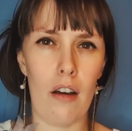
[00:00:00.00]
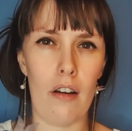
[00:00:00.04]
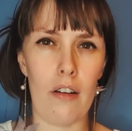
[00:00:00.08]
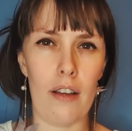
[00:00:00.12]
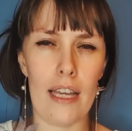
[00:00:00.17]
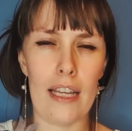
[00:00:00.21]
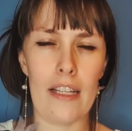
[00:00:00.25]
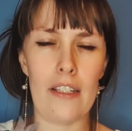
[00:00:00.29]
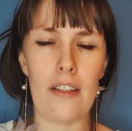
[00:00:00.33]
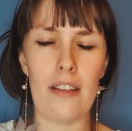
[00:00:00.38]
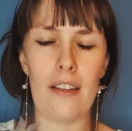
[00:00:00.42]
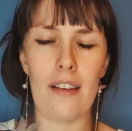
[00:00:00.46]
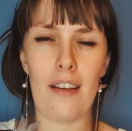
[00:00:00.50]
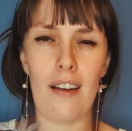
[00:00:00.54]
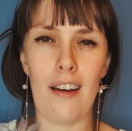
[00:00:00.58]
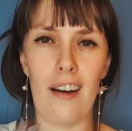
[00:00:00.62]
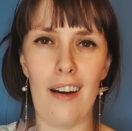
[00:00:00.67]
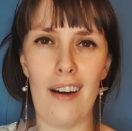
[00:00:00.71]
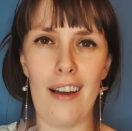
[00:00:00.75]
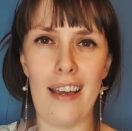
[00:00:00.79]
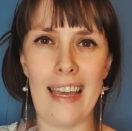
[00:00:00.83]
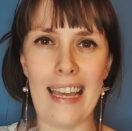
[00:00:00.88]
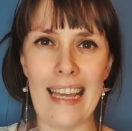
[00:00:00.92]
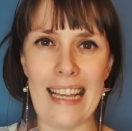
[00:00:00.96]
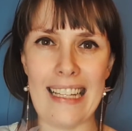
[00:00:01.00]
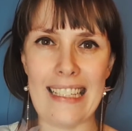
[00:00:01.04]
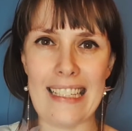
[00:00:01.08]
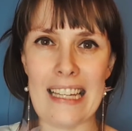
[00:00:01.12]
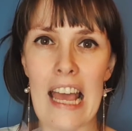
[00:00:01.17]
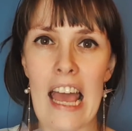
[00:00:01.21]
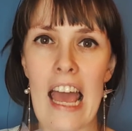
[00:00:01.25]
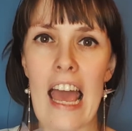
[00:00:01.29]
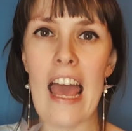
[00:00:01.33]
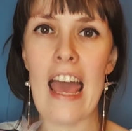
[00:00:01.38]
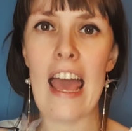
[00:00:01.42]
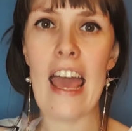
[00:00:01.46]
Okay, so the car is
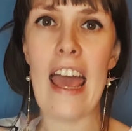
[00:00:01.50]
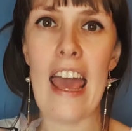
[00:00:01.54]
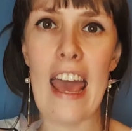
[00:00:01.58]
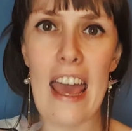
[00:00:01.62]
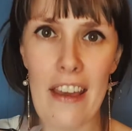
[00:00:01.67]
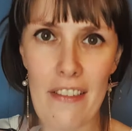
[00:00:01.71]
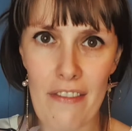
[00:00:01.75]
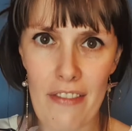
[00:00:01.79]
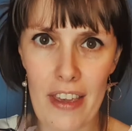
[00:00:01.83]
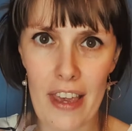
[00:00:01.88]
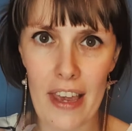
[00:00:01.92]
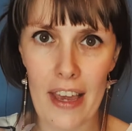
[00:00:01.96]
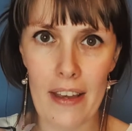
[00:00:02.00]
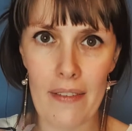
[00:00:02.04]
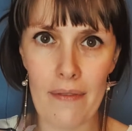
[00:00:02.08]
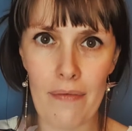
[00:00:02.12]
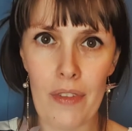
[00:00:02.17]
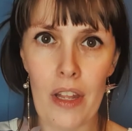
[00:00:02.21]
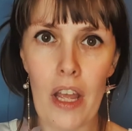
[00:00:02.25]
heavier.